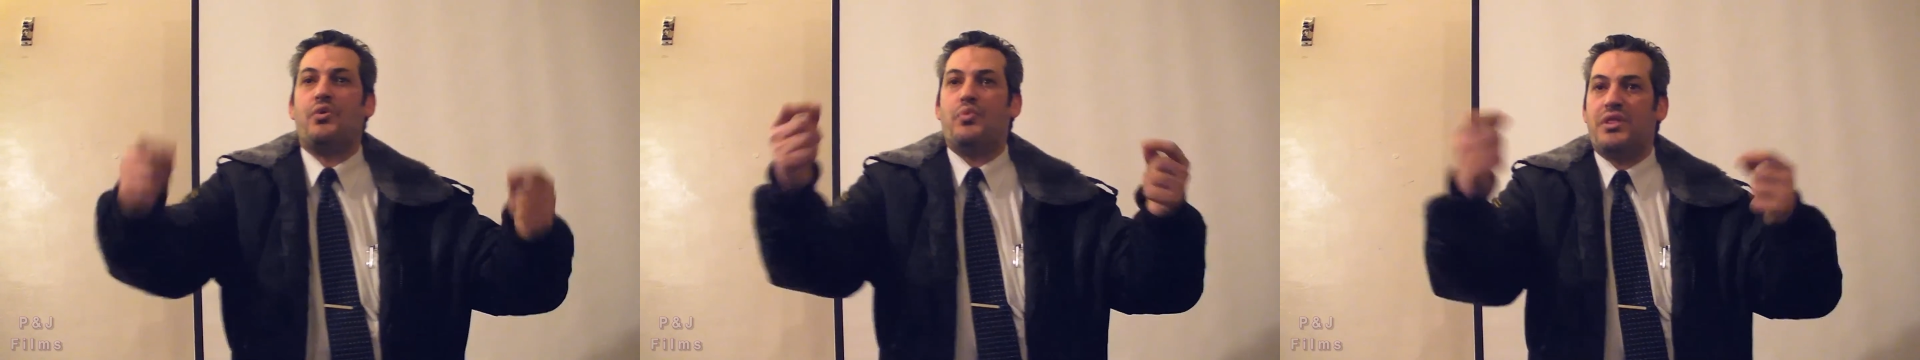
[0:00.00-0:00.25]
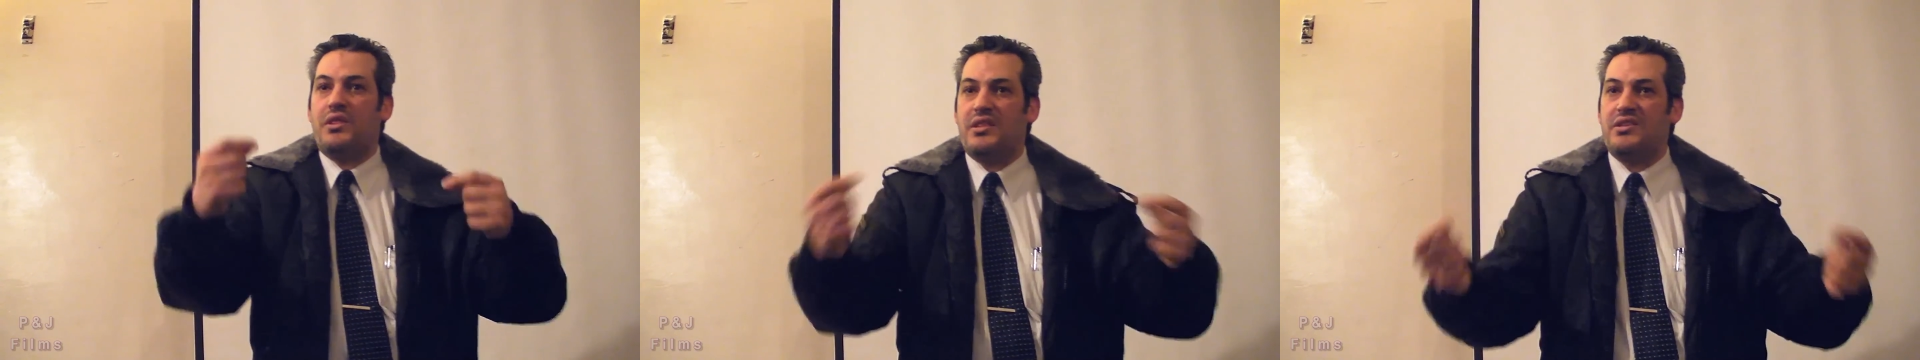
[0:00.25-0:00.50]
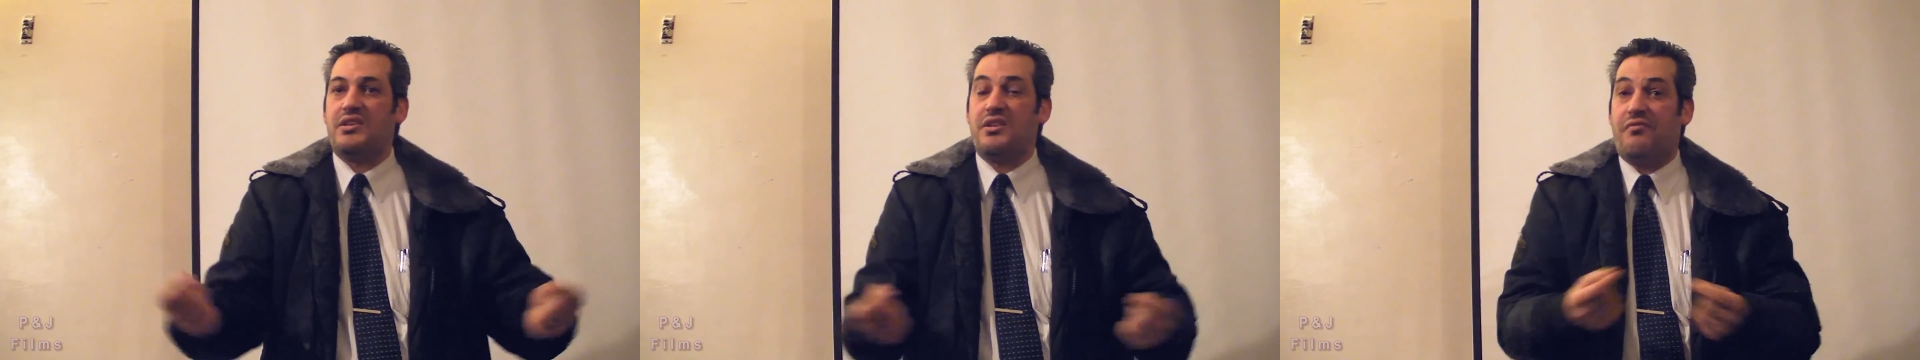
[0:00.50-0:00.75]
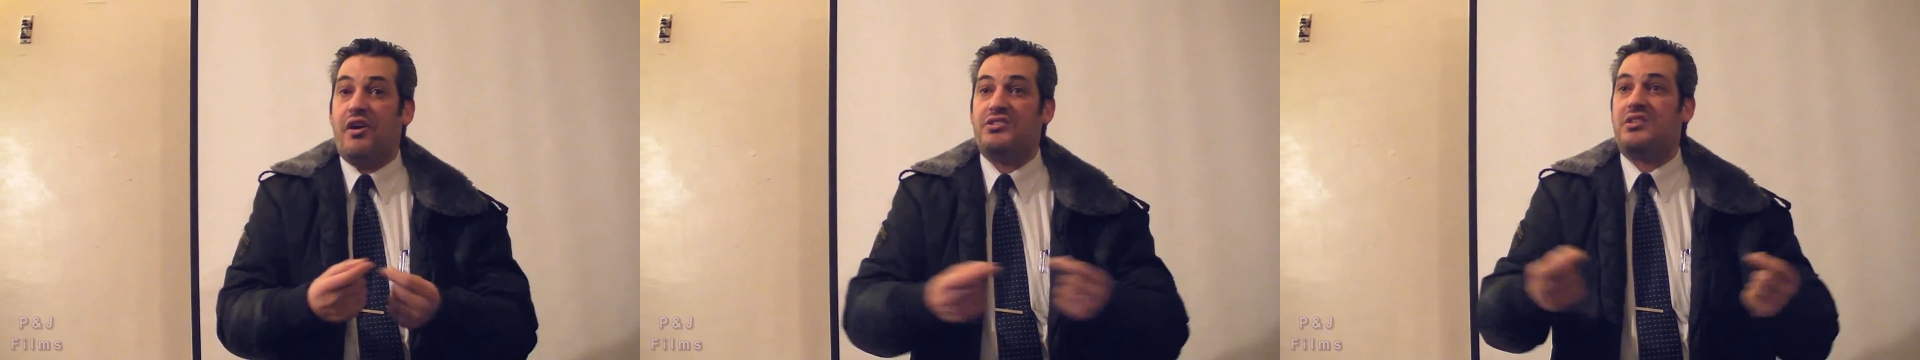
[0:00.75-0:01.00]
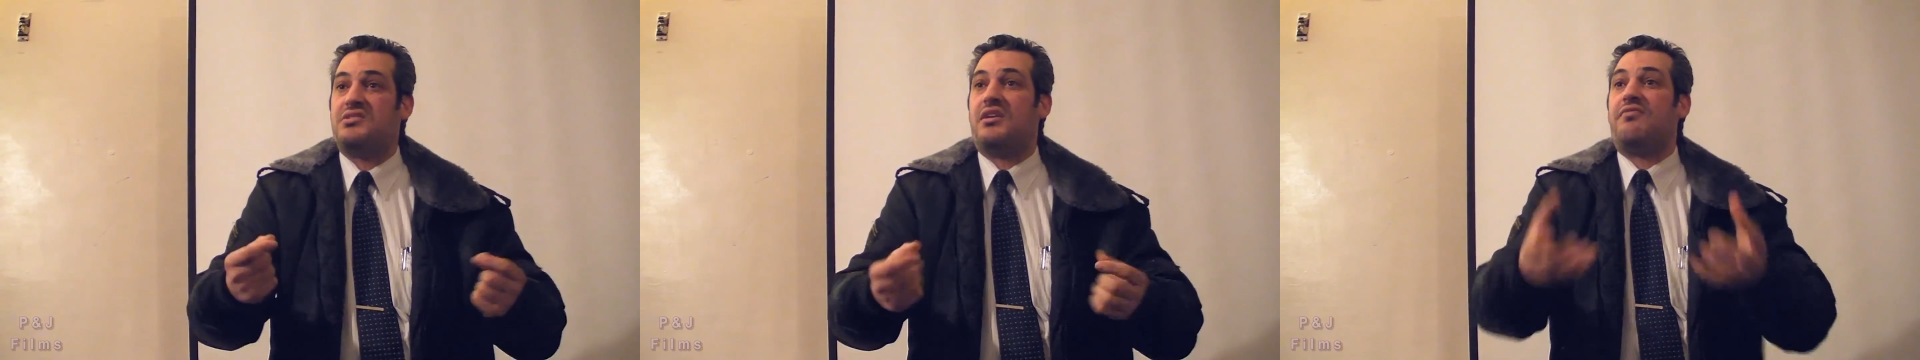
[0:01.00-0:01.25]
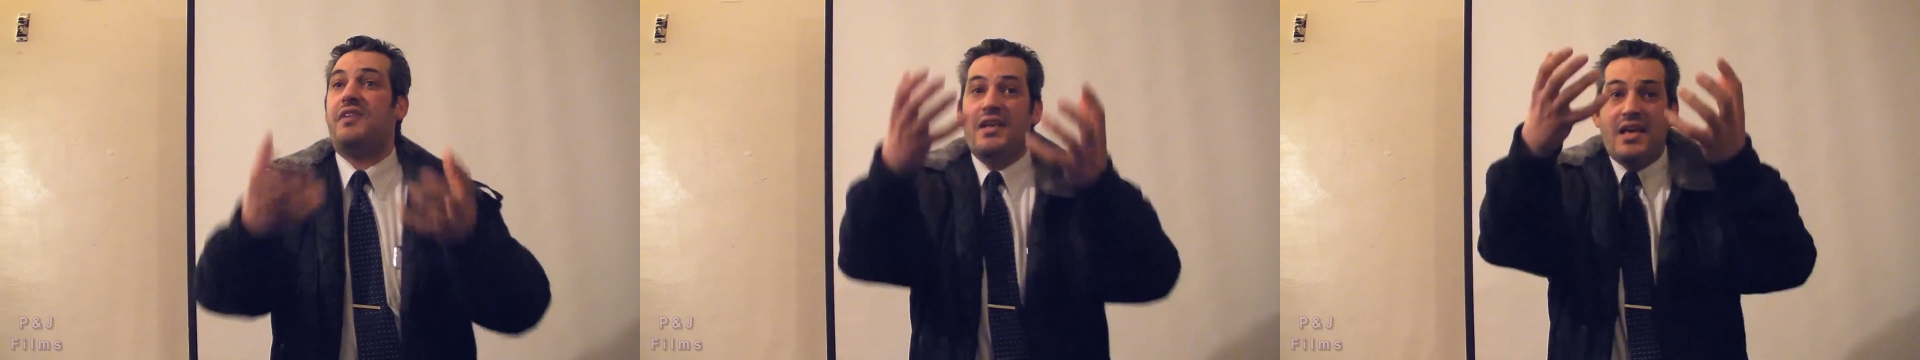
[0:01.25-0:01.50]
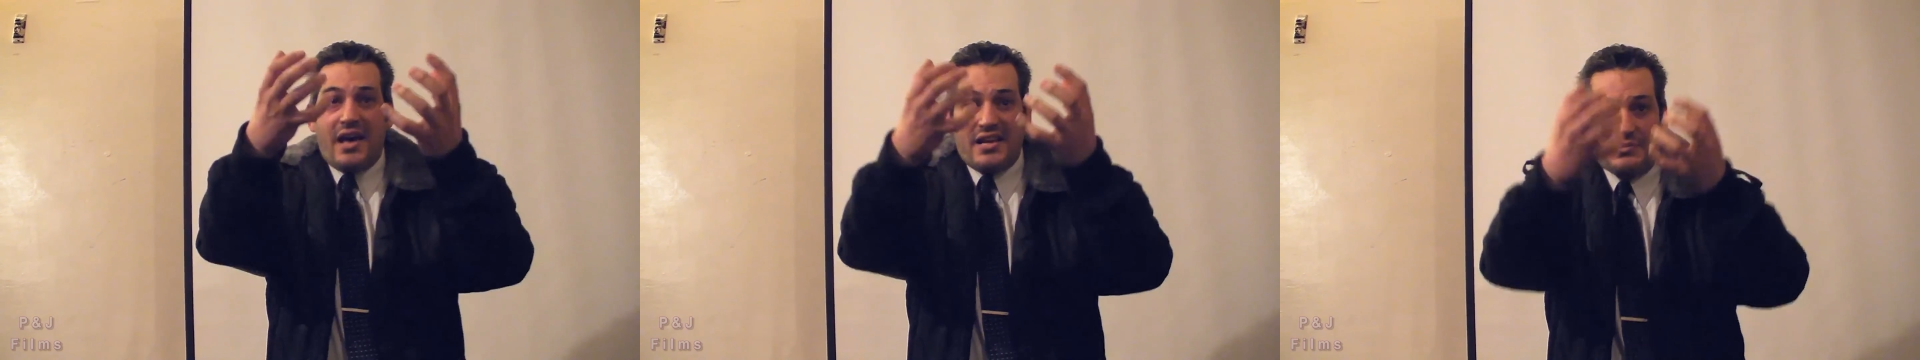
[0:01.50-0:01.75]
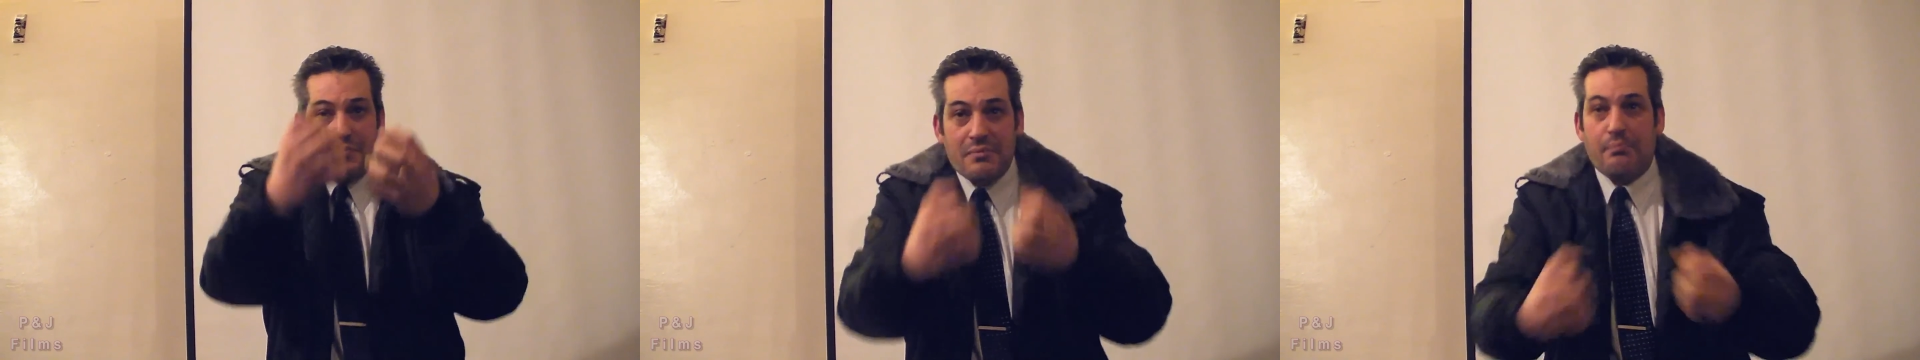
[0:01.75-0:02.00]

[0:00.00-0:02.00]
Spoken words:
within the device itself has been